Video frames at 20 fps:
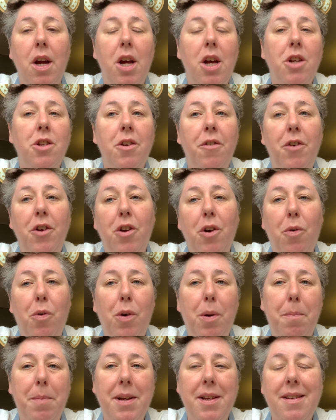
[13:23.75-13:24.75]
So if you don't want
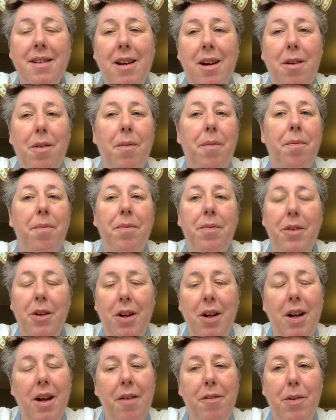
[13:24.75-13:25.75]
to miss out, you're
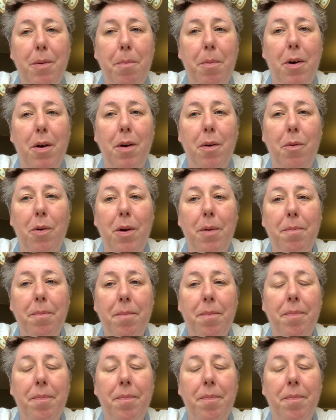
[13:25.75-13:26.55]
going to have to buy one,